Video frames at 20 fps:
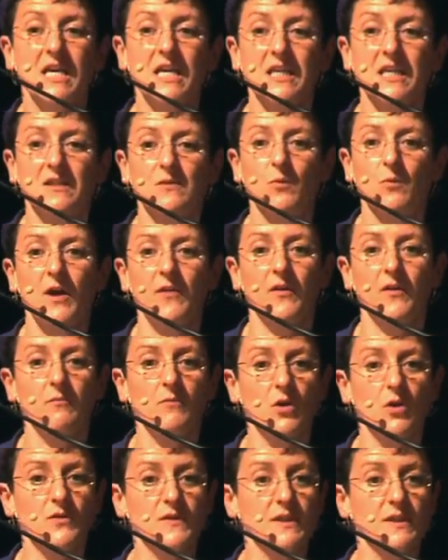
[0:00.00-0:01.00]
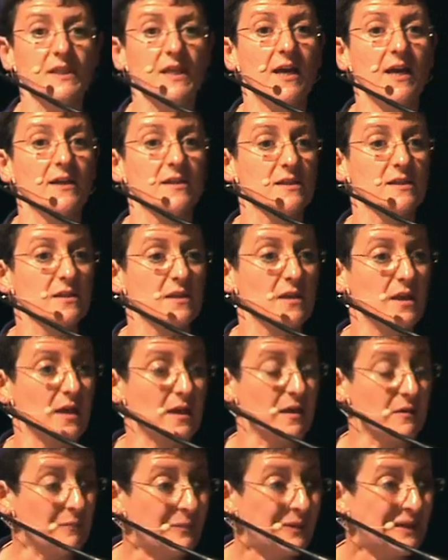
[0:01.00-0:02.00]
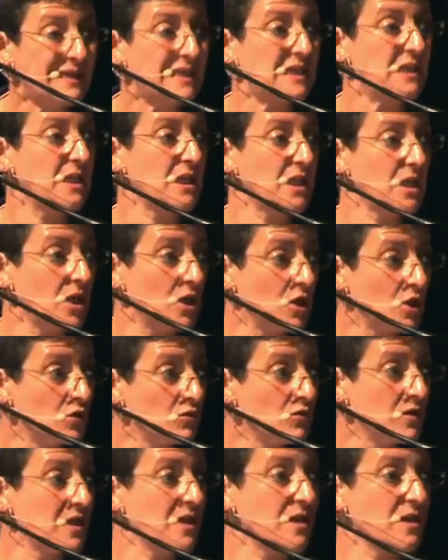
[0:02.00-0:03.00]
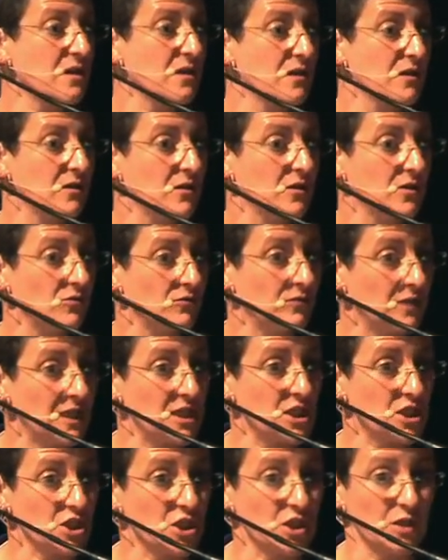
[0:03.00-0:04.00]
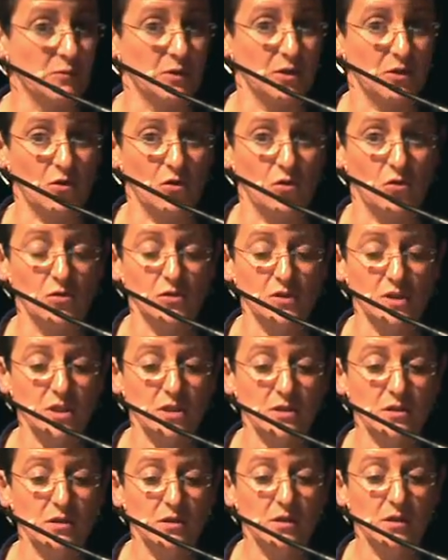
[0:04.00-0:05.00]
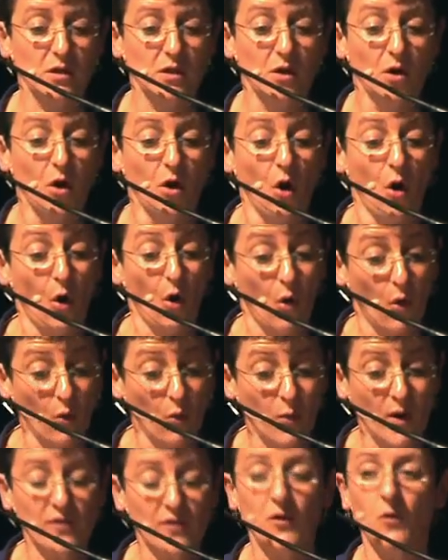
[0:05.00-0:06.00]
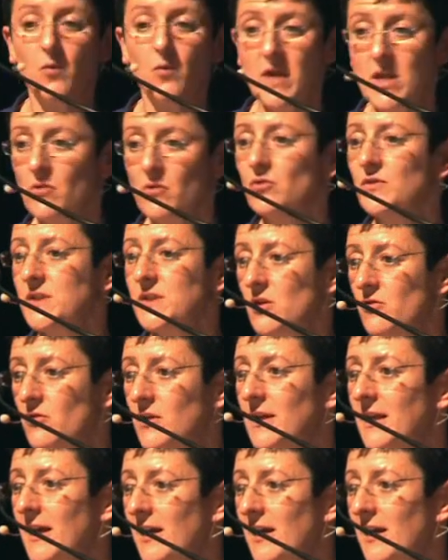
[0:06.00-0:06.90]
is whether Moses has a completely unique relationship with God, or whether we also can